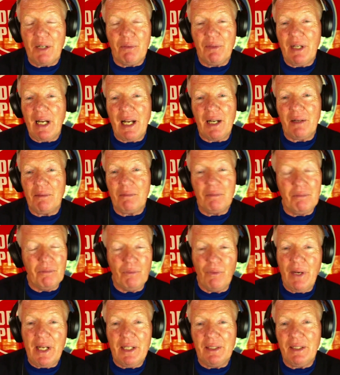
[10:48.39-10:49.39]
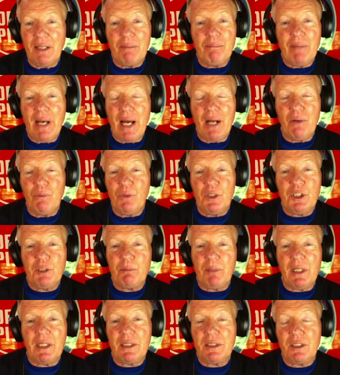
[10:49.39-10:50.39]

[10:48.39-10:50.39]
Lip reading: We got a way worse pick.